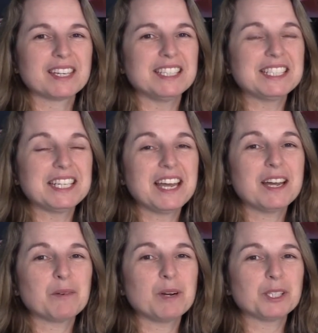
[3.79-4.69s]
and today
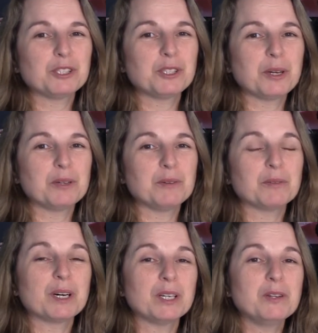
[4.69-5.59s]
I want to show
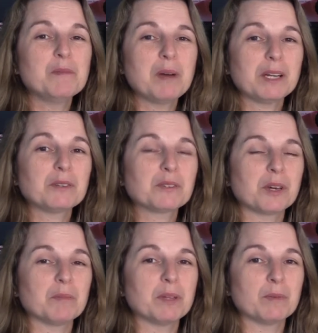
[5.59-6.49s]
you a new
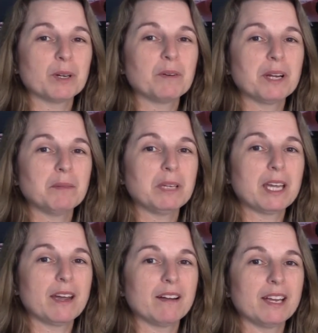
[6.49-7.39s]
microscope that we're going to be
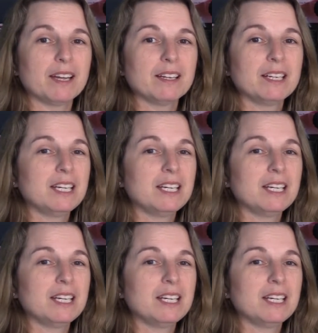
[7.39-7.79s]
carrying,